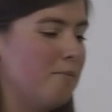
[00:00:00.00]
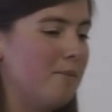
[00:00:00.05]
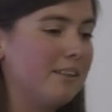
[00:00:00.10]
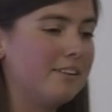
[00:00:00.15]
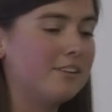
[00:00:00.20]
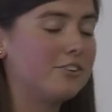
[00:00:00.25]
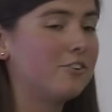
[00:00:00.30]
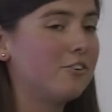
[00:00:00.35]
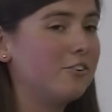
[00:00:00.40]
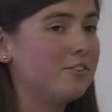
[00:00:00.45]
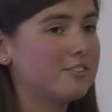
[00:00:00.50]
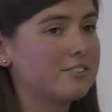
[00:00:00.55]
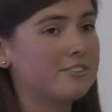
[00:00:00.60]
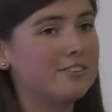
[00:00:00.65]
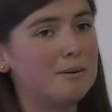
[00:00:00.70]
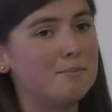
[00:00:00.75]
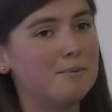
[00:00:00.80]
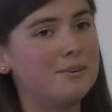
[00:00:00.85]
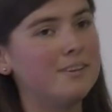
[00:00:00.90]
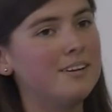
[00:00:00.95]
mother tongue's
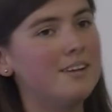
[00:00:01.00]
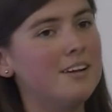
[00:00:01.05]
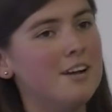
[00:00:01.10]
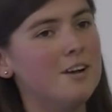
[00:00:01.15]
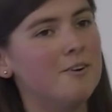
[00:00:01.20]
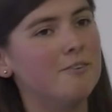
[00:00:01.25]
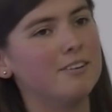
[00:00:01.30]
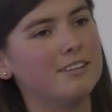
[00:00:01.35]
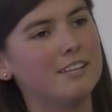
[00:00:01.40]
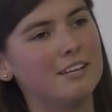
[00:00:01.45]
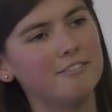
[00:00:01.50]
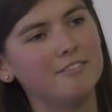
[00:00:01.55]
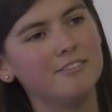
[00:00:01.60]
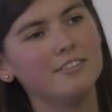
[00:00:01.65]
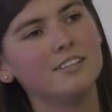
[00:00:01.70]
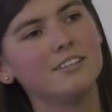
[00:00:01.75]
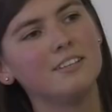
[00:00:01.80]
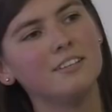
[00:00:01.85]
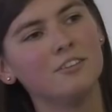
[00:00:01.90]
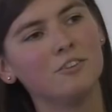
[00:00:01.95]
grammar? Well,
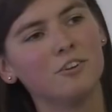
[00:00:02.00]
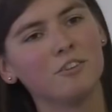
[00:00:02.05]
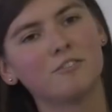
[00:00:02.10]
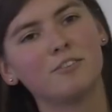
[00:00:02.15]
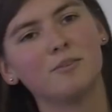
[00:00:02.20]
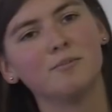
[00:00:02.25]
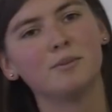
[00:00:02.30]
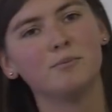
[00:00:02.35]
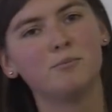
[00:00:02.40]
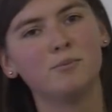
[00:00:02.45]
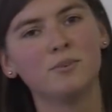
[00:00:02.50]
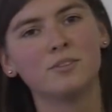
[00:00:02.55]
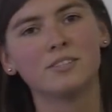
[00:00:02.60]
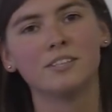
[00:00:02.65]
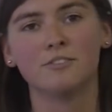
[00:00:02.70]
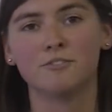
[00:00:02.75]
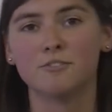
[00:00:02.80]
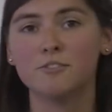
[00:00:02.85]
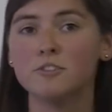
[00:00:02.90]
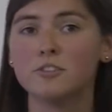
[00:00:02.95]
definitely not from the books
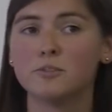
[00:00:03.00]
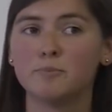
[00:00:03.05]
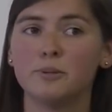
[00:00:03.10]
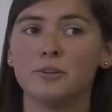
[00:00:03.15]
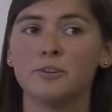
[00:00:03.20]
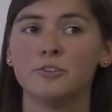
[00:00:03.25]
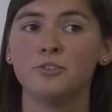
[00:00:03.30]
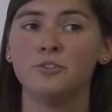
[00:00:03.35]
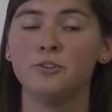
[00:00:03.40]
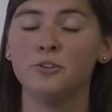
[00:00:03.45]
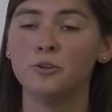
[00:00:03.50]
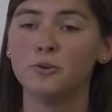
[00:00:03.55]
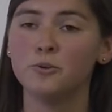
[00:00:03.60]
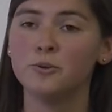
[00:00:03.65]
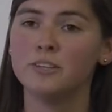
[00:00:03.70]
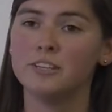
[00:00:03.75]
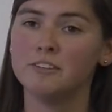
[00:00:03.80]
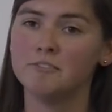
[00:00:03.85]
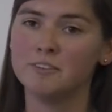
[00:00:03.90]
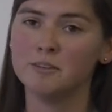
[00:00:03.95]
and rules, because you knew
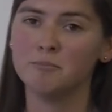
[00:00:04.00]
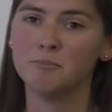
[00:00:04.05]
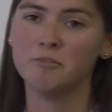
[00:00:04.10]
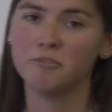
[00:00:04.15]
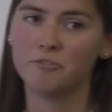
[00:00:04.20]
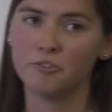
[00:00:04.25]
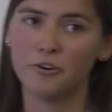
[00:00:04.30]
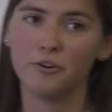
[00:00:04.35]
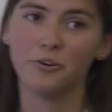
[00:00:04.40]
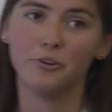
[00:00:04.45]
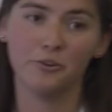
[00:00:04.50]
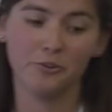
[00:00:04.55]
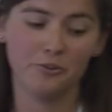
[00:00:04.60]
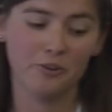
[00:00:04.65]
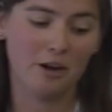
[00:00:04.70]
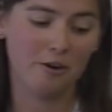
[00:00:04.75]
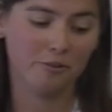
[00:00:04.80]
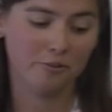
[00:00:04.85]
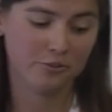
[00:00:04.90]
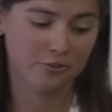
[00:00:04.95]
it even before you knew
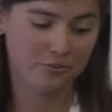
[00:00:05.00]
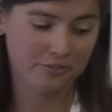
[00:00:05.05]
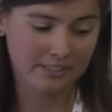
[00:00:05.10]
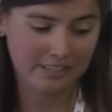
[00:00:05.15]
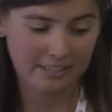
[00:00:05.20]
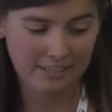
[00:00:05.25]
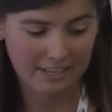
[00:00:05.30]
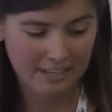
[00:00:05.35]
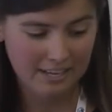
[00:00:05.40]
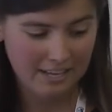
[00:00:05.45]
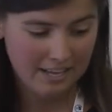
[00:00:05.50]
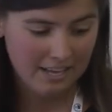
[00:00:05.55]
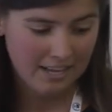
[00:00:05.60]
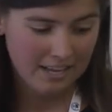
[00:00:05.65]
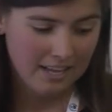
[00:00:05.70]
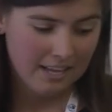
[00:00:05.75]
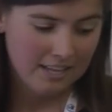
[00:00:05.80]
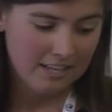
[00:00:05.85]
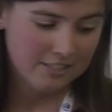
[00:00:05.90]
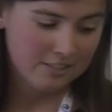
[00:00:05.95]
how to read.
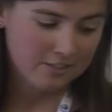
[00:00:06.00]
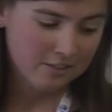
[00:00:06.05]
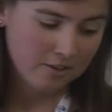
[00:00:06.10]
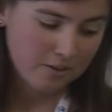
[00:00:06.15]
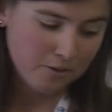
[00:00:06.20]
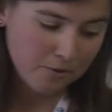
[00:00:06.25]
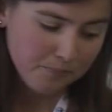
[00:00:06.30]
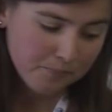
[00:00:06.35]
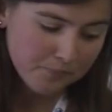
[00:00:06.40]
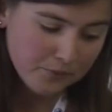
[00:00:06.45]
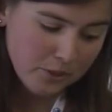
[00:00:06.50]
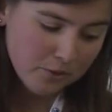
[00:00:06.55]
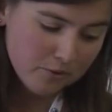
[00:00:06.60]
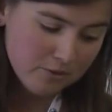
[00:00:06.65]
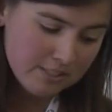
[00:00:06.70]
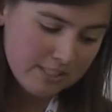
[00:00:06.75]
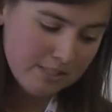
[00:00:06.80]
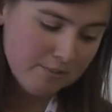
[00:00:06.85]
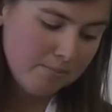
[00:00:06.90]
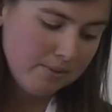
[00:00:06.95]
So you
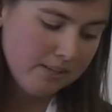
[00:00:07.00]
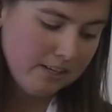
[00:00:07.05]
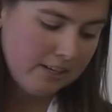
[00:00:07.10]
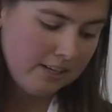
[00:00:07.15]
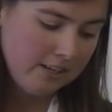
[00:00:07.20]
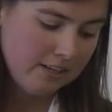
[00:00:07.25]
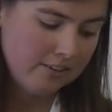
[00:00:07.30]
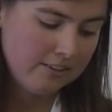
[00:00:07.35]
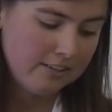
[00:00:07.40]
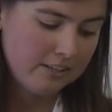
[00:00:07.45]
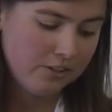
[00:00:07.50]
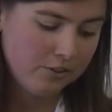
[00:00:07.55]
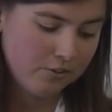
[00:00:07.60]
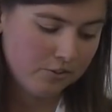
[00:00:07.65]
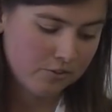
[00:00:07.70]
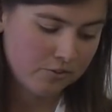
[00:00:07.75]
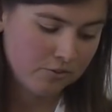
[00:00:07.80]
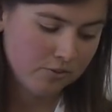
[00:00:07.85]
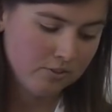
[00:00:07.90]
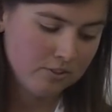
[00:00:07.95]
would simply hear the
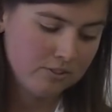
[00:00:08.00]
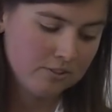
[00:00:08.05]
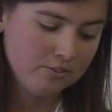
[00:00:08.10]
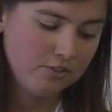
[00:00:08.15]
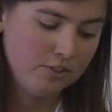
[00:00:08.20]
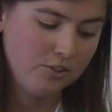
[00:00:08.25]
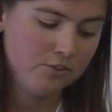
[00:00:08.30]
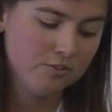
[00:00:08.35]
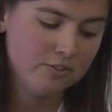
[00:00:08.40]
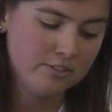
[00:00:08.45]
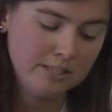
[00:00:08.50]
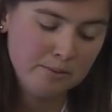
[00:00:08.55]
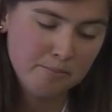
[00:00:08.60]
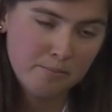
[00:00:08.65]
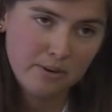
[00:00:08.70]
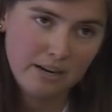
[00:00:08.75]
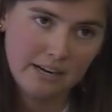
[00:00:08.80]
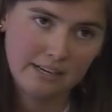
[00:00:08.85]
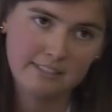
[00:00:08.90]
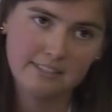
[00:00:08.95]
rules used in
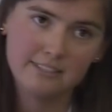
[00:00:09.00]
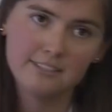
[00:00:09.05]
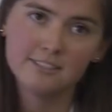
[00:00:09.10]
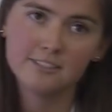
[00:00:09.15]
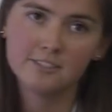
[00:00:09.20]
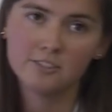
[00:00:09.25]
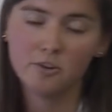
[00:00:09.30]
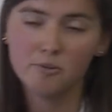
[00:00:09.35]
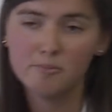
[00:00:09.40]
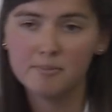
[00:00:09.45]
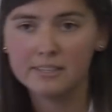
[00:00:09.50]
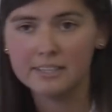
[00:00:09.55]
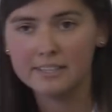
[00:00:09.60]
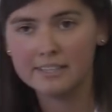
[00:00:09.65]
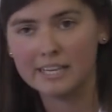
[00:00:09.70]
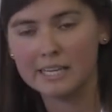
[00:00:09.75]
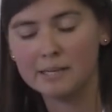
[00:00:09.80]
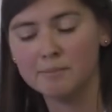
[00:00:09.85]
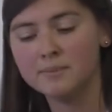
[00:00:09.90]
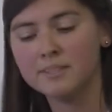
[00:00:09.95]
practice so many
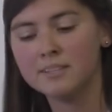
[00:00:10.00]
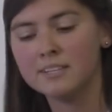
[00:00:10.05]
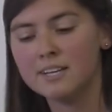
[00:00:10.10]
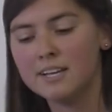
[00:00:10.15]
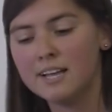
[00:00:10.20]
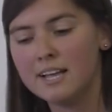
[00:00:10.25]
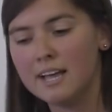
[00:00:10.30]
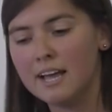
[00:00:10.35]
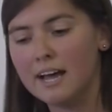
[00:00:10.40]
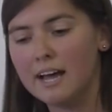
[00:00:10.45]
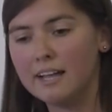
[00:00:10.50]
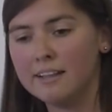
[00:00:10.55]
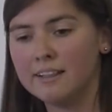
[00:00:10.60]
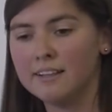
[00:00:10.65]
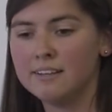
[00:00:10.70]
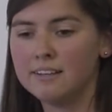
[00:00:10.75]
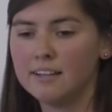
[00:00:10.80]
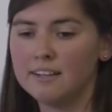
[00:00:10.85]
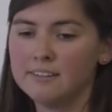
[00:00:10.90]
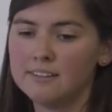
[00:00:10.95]
times
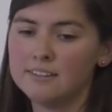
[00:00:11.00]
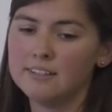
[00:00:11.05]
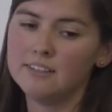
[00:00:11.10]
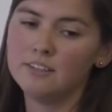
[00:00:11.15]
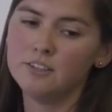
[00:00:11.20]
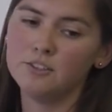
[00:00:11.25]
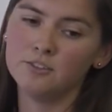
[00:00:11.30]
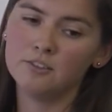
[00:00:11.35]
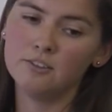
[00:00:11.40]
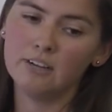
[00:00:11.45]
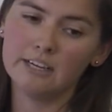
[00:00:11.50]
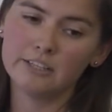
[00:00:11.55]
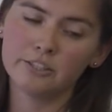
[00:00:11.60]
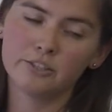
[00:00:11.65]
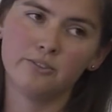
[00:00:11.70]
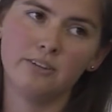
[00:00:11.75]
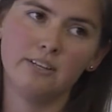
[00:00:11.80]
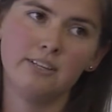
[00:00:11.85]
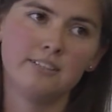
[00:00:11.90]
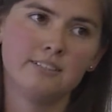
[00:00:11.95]
until you
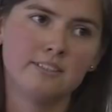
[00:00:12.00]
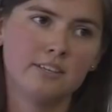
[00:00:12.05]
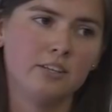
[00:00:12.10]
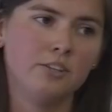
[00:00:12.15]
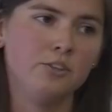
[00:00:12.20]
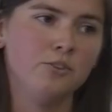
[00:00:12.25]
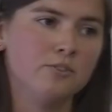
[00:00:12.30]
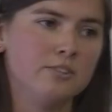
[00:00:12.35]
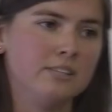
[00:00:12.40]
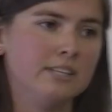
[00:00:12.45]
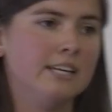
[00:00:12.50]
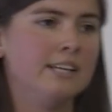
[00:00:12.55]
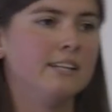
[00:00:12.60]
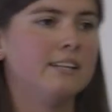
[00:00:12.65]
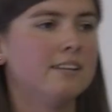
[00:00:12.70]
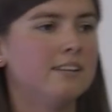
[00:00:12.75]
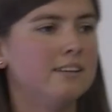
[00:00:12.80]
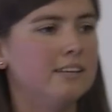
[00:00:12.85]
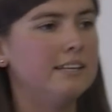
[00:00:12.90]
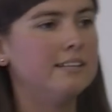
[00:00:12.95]
actually start using it